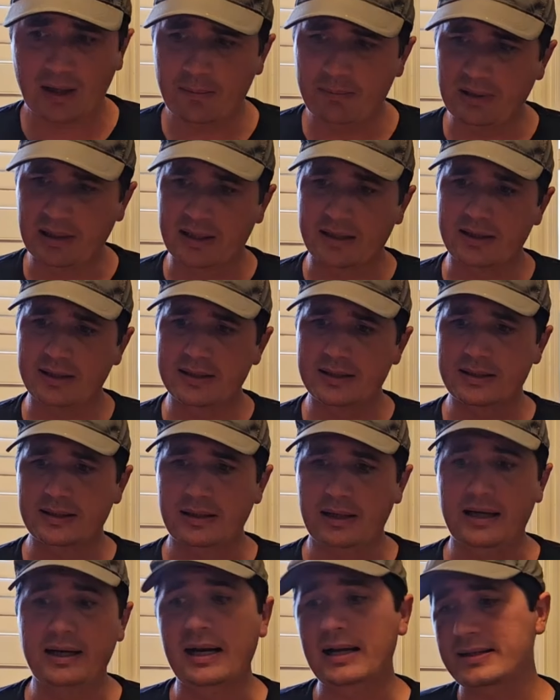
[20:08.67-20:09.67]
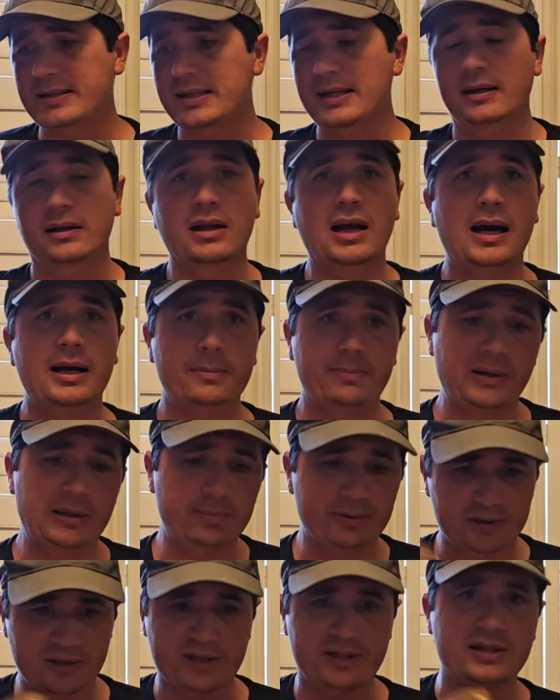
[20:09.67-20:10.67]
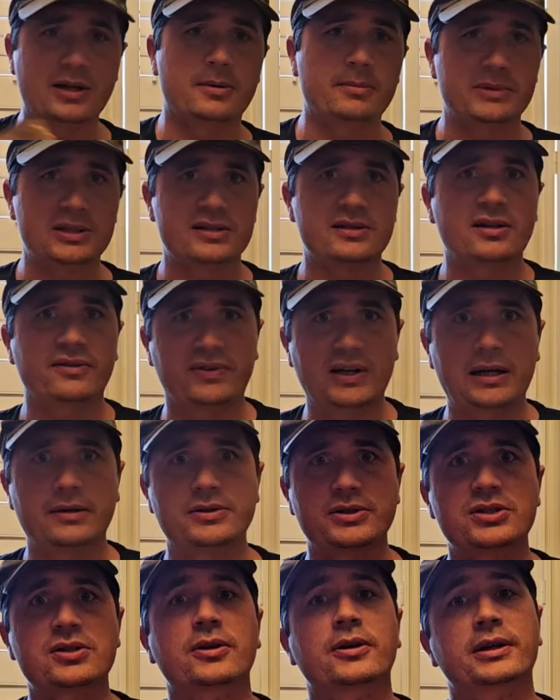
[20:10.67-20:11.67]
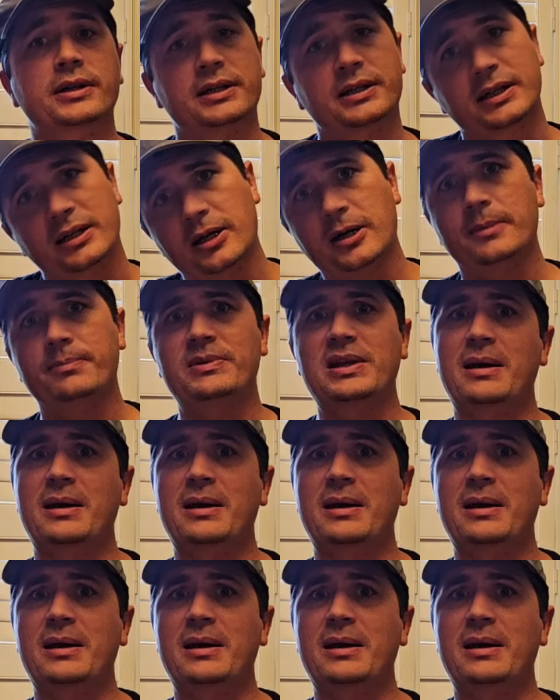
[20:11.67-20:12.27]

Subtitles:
because, and I see a lot of people just dump the stuff out and stir it in a cup.